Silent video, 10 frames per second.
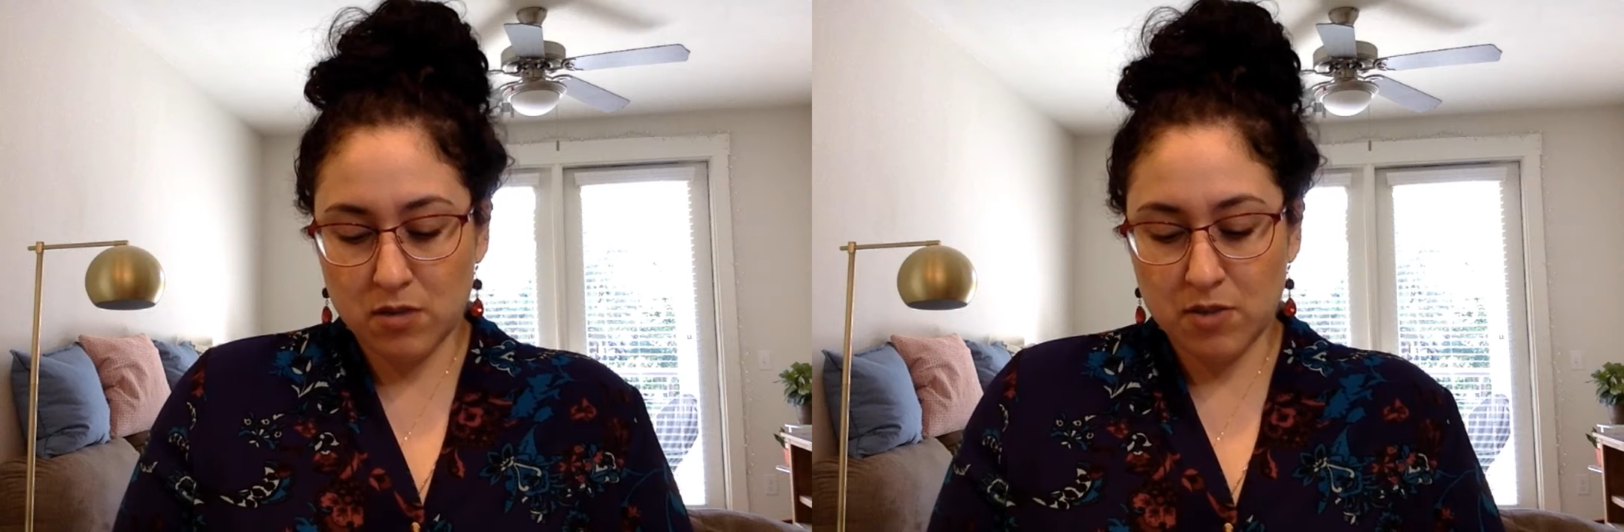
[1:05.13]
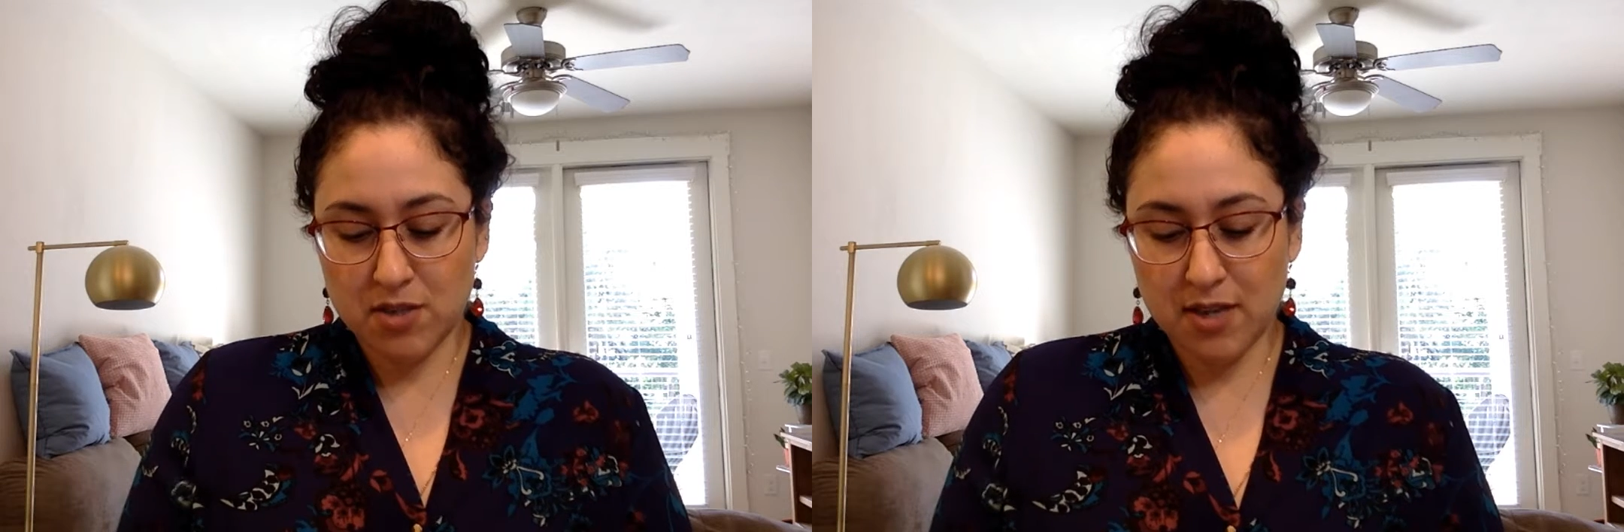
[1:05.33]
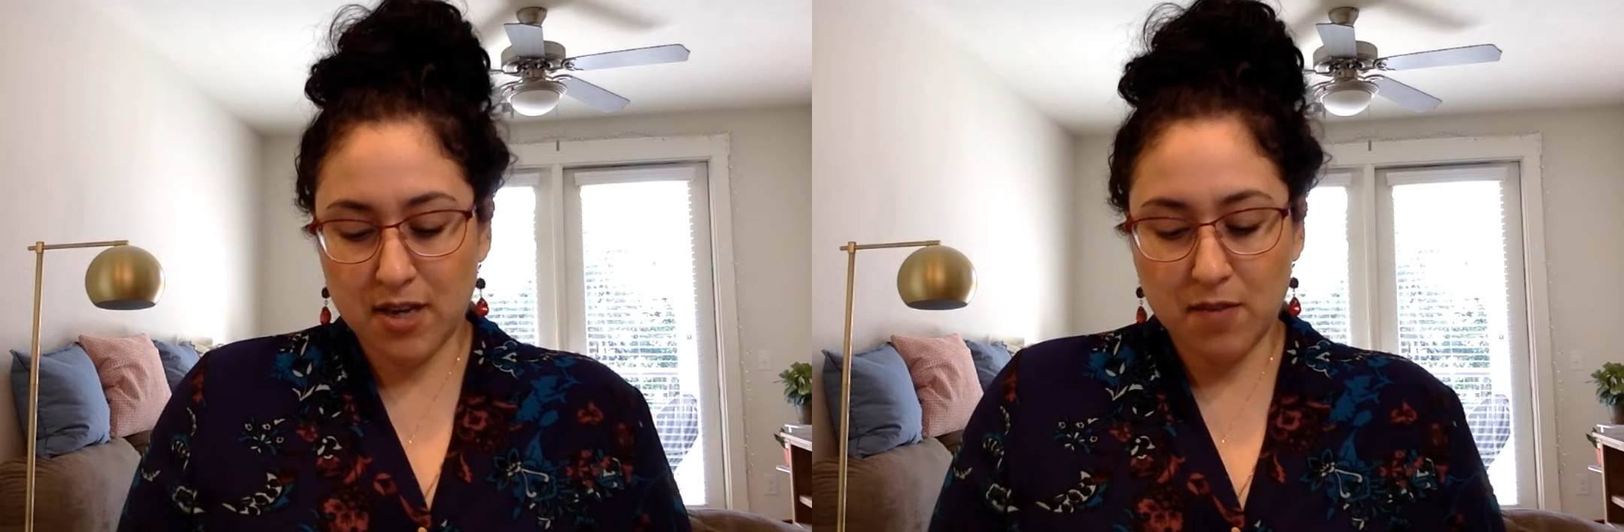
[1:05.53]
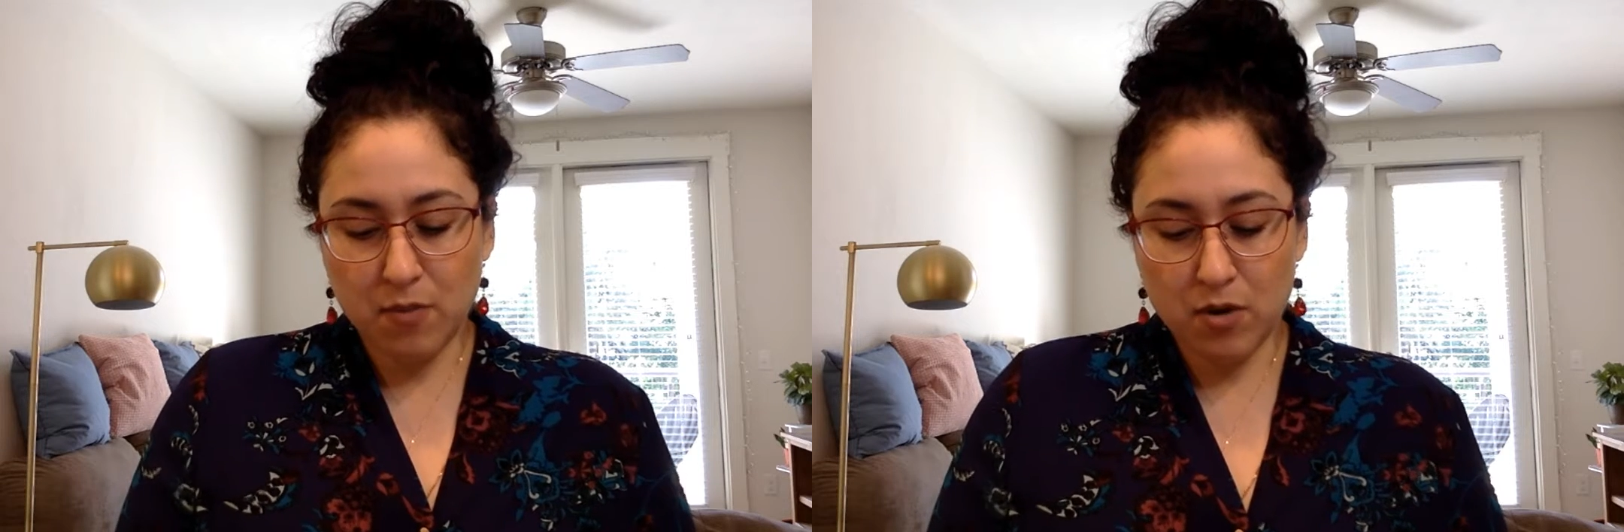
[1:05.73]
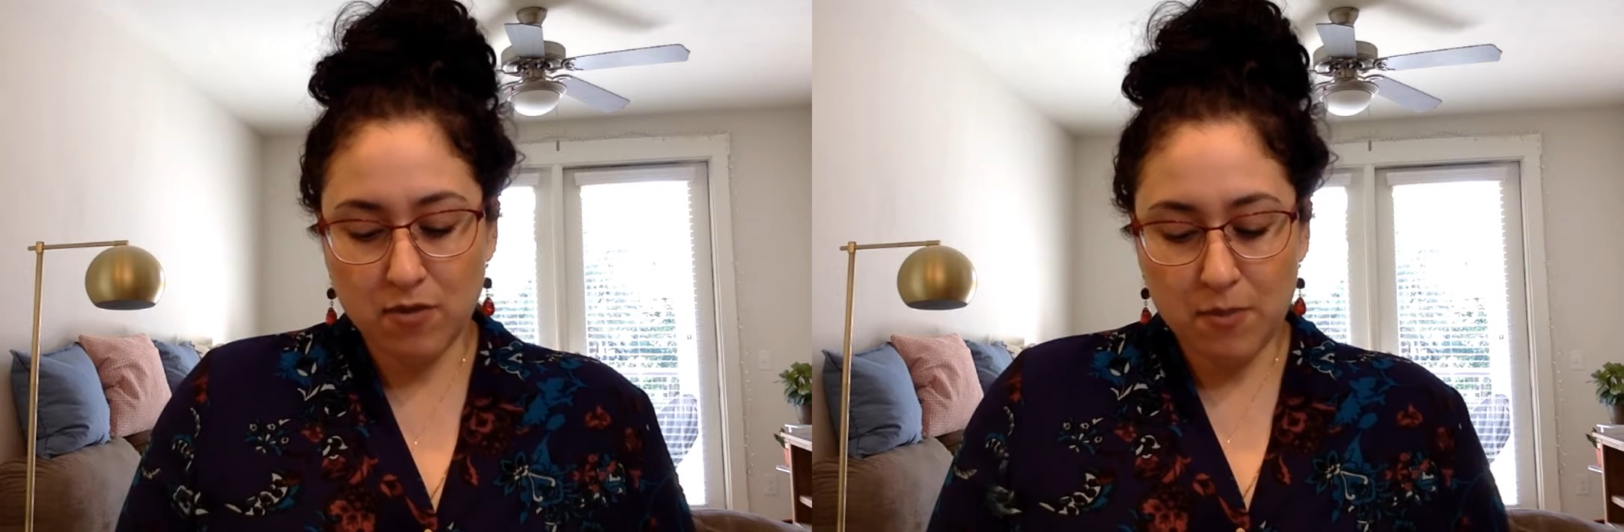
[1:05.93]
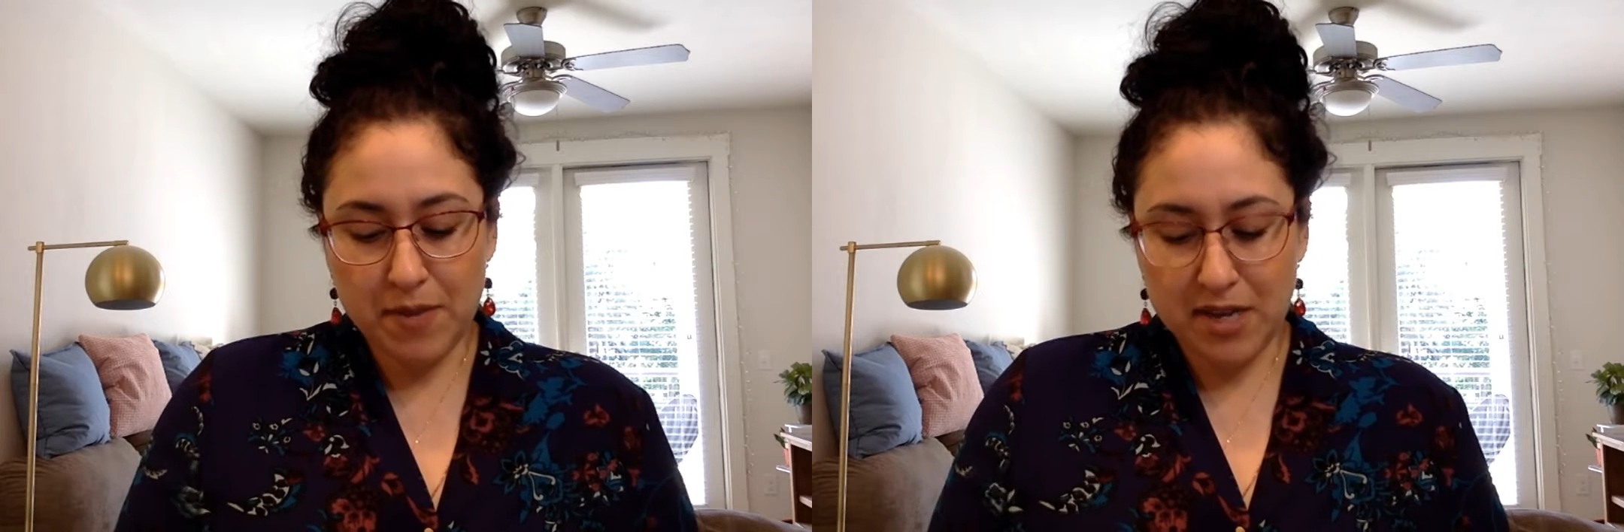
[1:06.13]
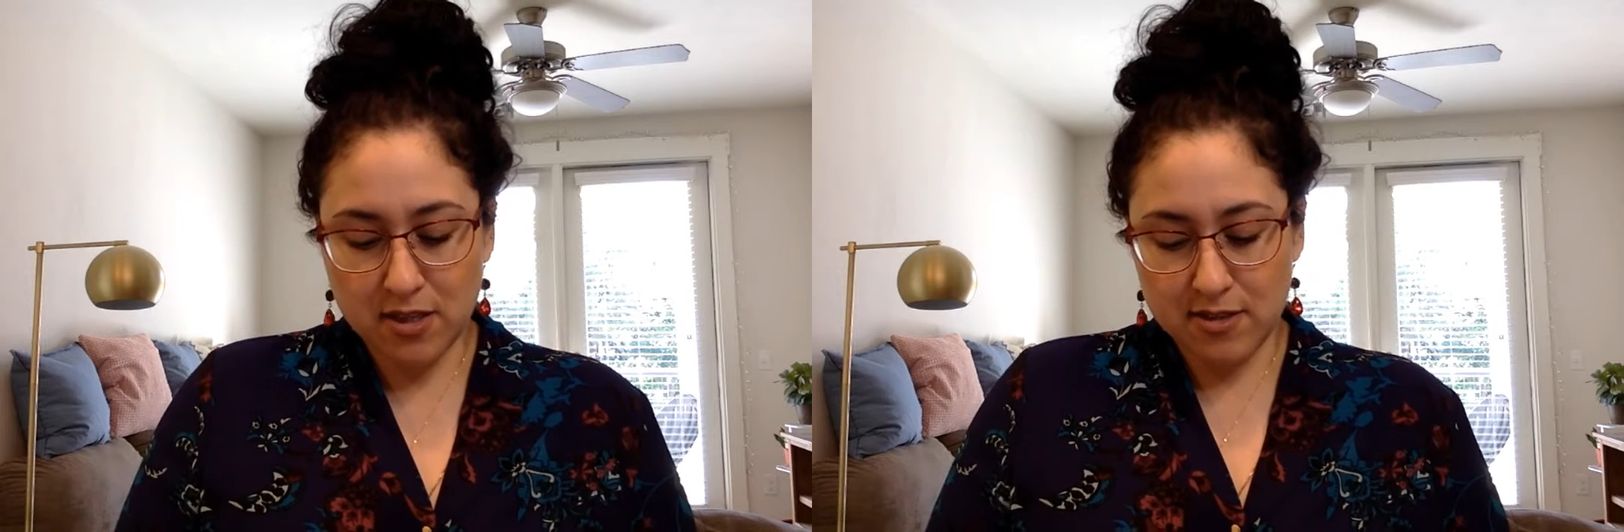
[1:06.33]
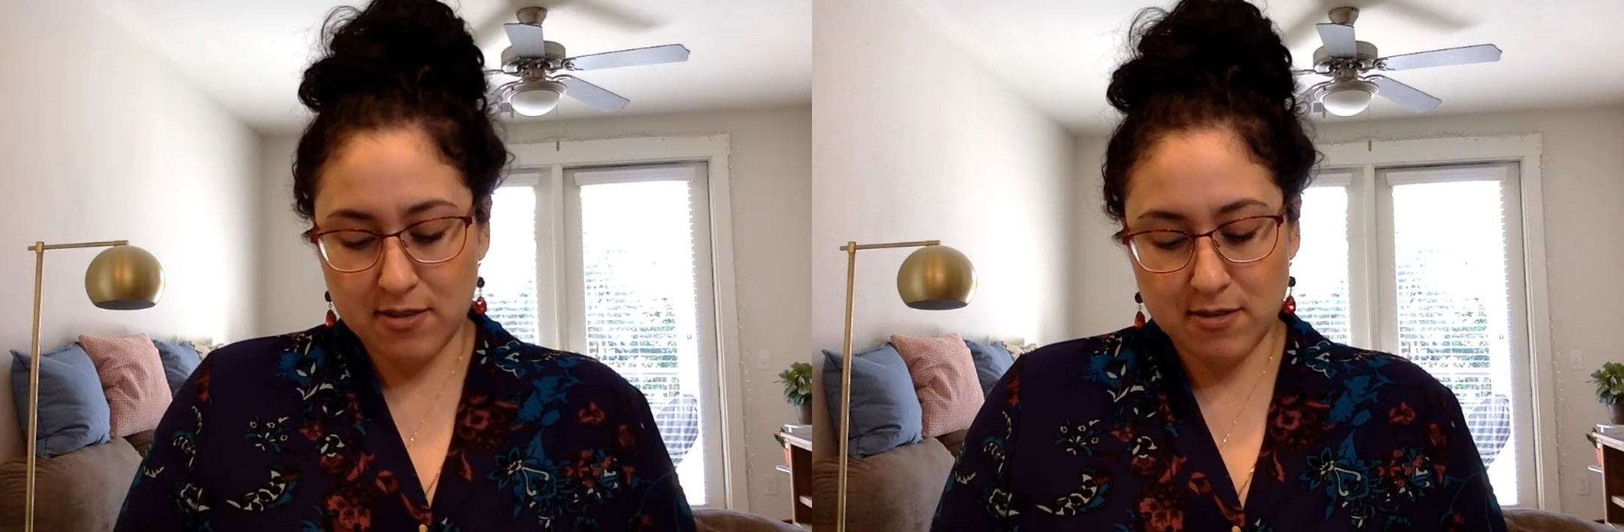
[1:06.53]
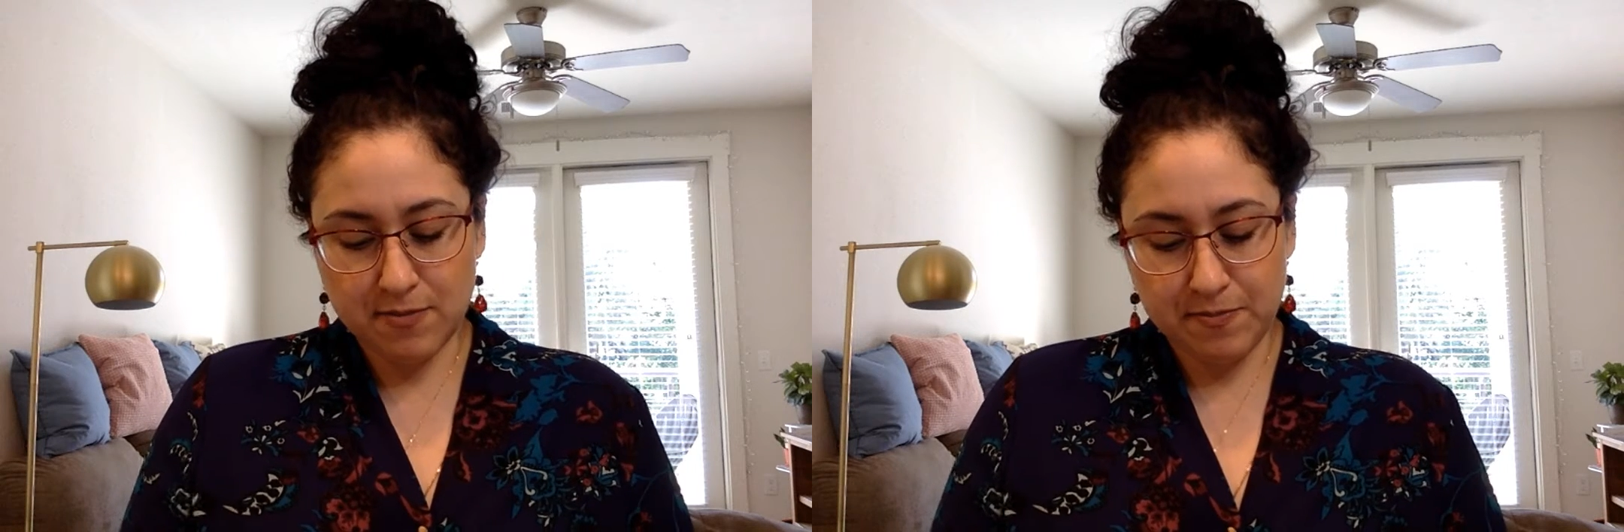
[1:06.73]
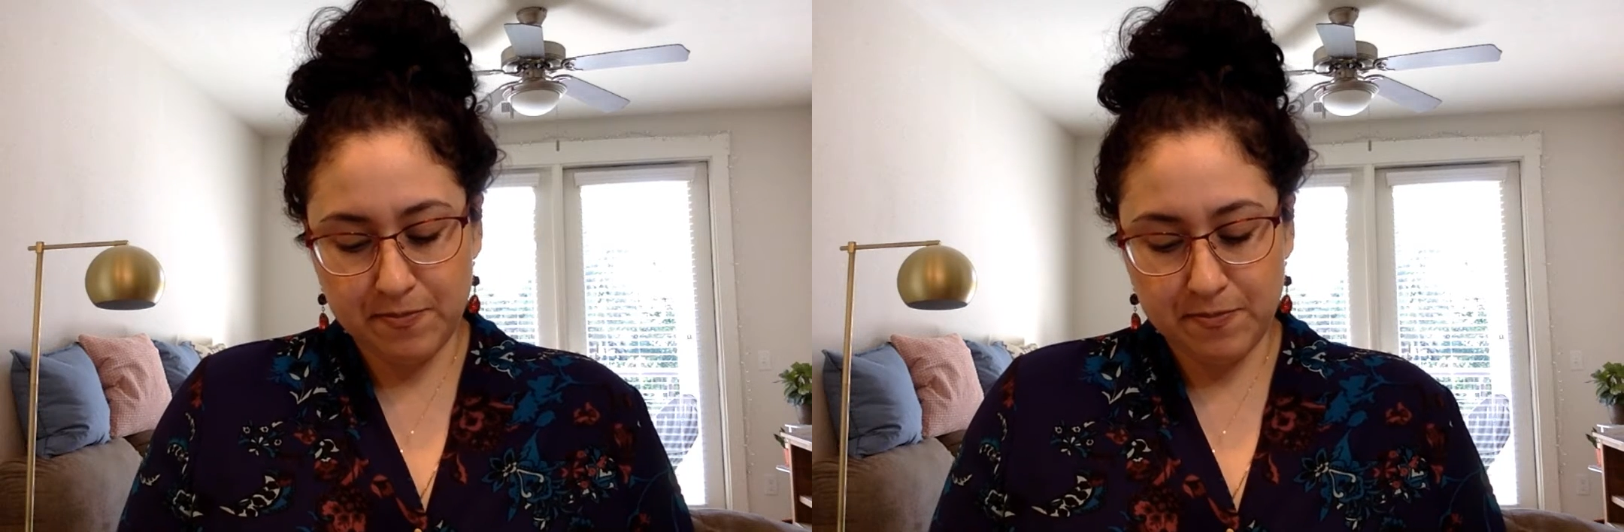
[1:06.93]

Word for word: Just getting more of a balance.